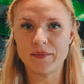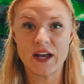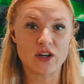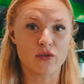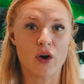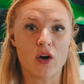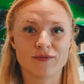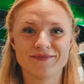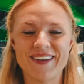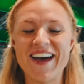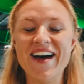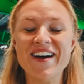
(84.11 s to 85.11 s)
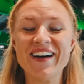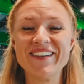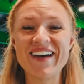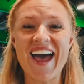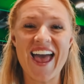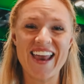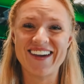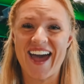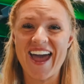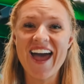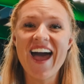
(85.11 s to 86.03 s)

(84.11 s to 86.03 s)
then you're wrong. But anyway,